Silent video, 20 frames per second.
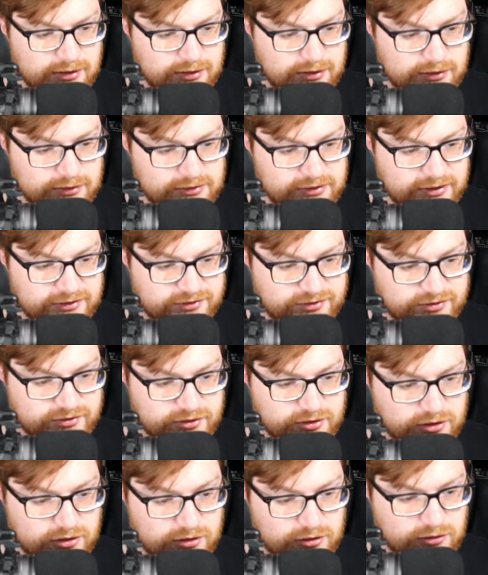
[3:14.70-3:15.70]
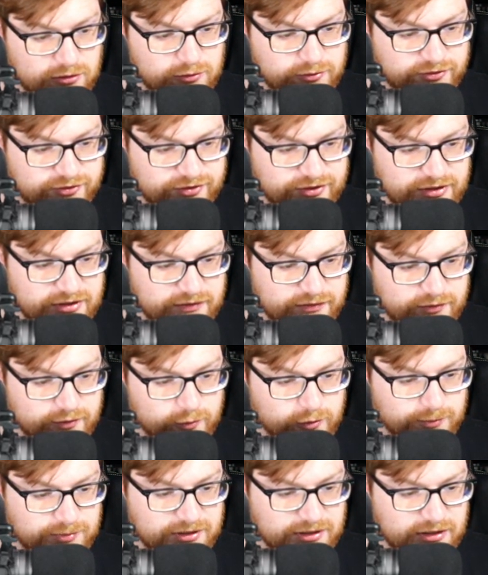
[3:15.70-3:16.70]
Let's go see if there
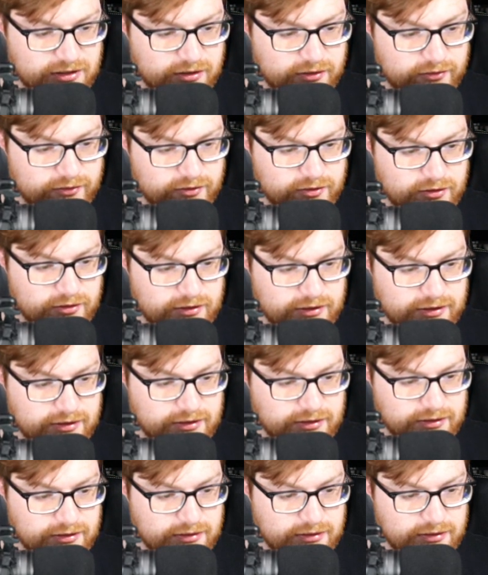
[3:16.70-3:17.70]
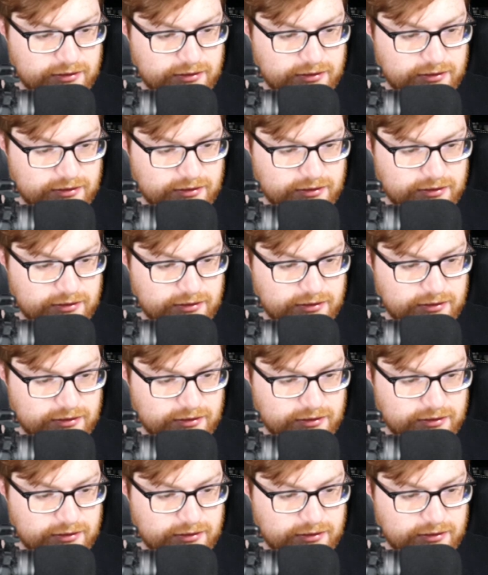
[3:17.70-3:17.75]
would be other any.